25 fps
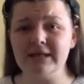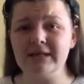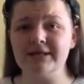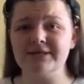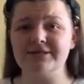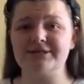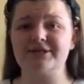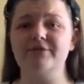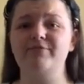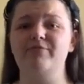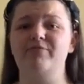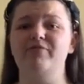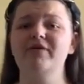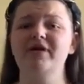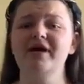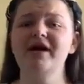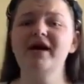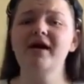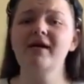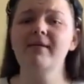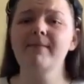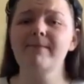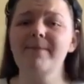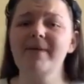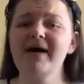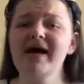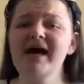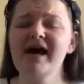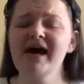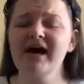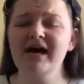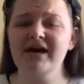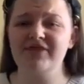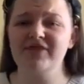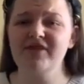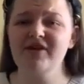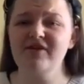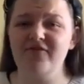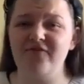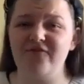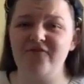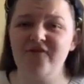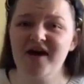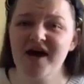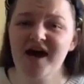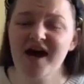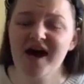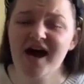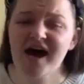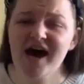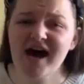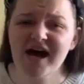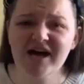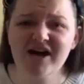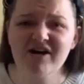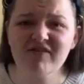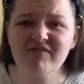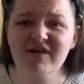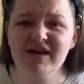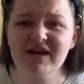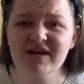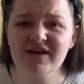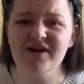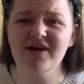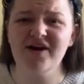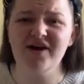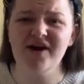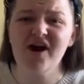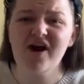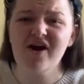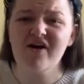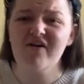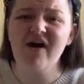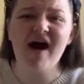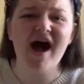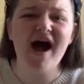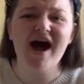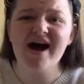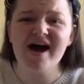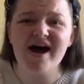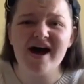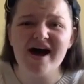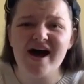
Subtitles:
to bring back the fire in her